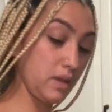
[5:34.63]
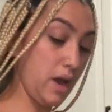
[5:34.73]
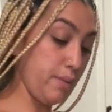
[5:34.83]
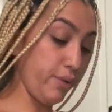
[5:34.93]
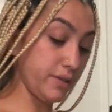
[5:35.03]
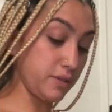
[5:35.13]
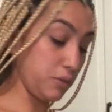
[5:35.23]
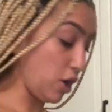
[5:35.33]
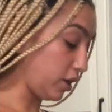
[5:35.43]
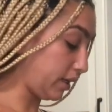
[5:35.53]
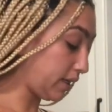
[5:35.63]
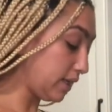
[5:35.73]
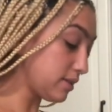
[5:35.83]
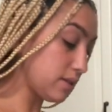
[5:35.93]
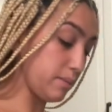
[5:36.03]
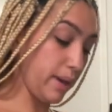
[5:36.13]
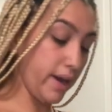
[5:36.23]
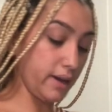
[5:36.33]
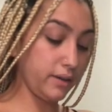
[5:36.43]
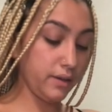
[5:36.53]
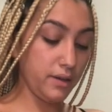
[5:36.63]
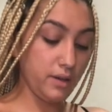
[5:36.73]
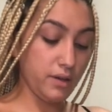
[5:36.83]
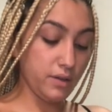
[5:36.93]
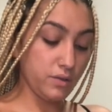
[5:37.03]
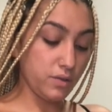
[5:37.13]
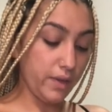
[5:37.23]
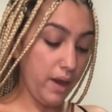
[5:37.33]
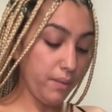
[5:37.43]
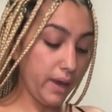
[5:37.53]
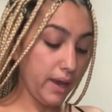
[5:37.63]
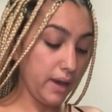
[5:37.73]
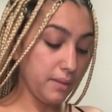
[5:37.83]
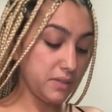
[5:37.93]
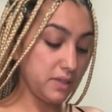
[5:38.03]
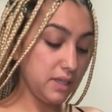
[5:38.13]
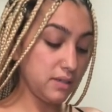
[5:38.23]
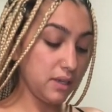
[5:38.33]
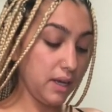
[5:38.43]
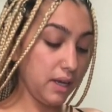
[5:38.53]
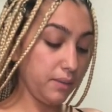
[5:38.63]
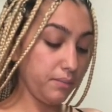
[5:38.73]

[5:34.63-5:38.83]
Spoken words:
I press some garlic into the bag. So that way I'm seasoning.